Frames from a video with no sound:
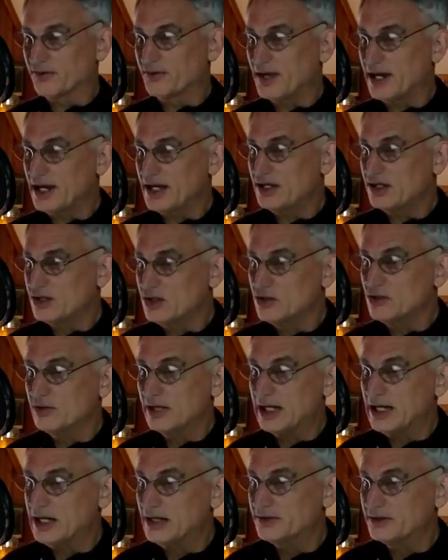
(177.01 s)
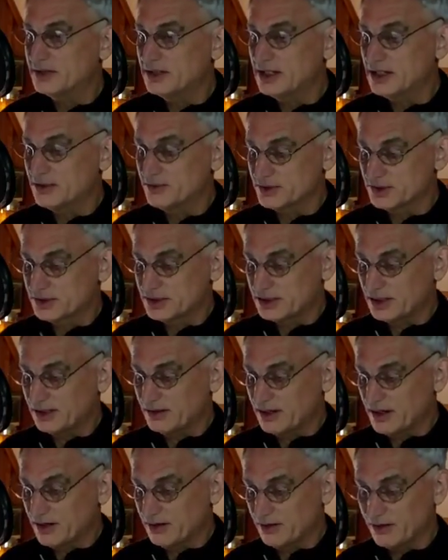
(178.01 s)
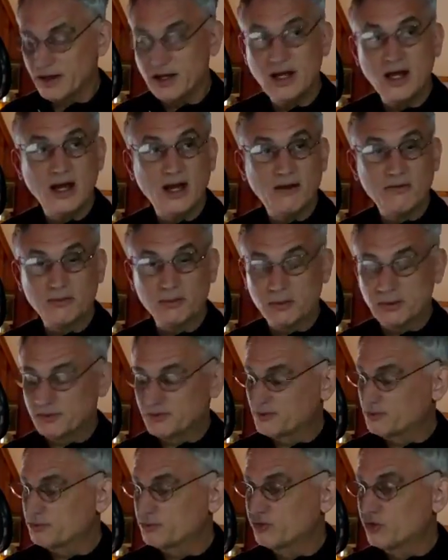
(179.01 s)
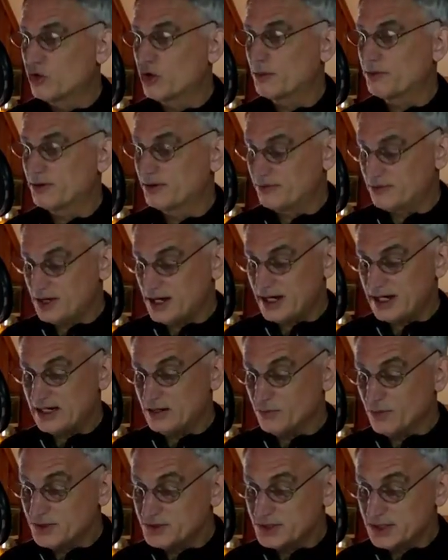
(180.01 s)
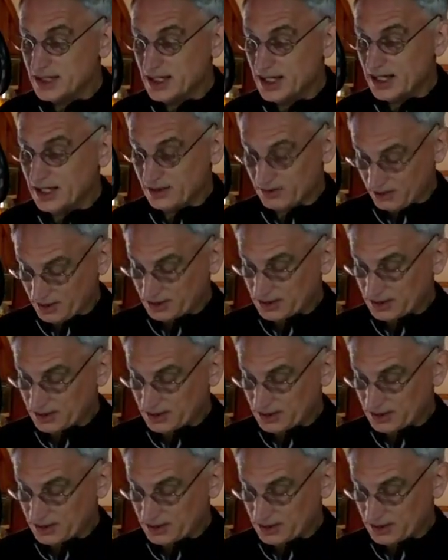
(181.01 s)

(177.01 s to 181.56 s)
Thank you, Anthony Cristillo, for providing, once again, our